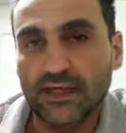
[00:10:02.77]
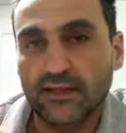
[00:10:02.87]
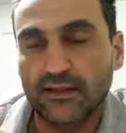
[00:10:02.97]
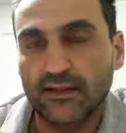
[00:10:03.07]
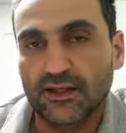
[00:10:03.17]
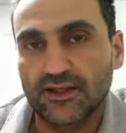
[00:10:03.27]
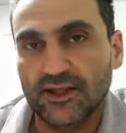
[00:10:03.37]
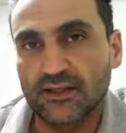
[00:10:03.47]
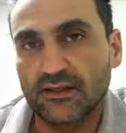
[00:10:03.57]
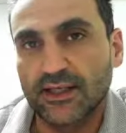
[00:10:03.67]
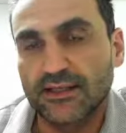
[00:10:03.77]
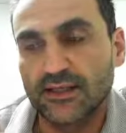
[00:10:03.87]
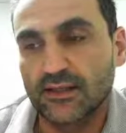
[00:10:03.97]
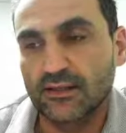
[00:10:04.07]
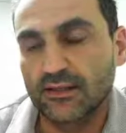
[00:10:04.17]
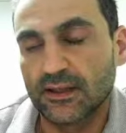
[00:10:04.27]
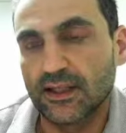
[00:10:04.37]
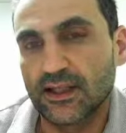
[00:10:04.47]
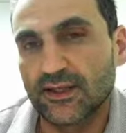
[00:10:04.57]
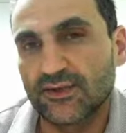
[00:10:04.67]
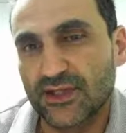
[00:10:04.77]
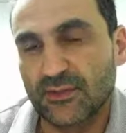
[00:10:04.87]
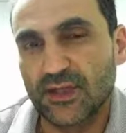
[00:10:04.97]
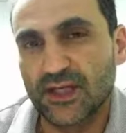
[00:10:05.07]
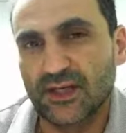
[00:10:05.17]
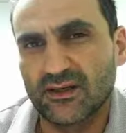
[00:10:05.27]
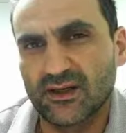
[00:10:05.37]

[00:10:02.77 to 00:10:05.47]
Marketing Accelerator seminar,